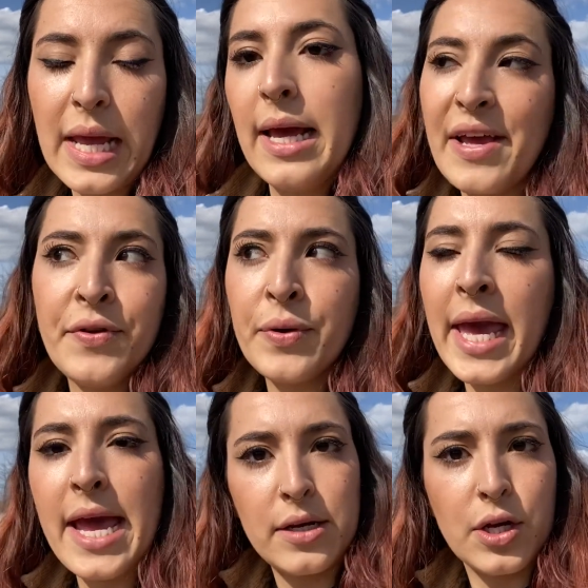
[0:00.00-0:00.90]
If you
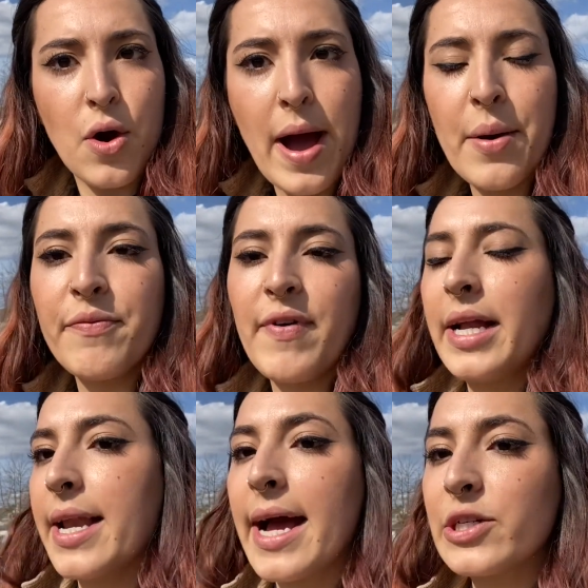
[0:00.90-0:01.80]
can't go out and find
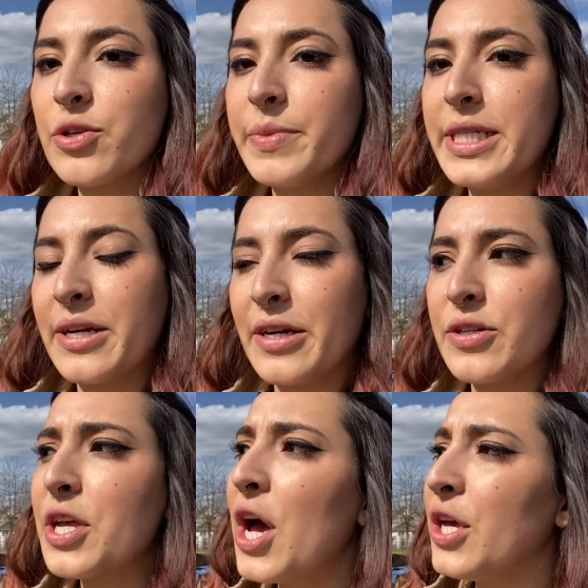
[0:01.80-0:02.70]
natural materials,
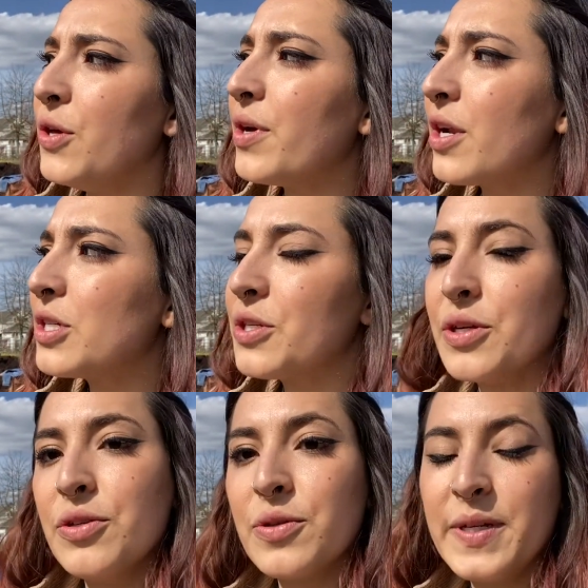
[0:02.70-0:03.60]
you can also
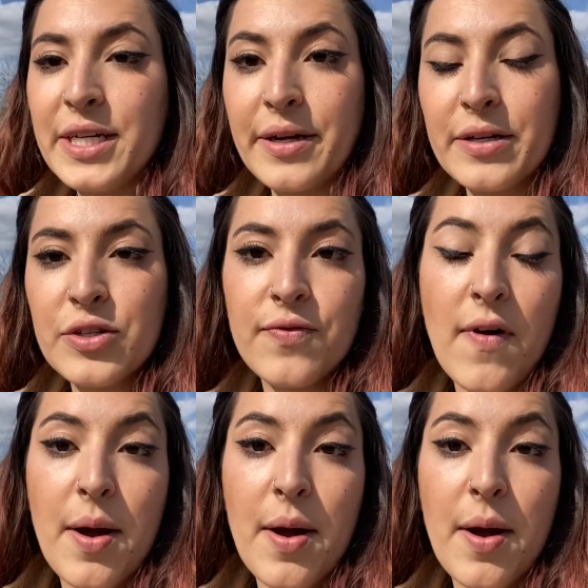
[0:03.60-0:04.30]
use materials from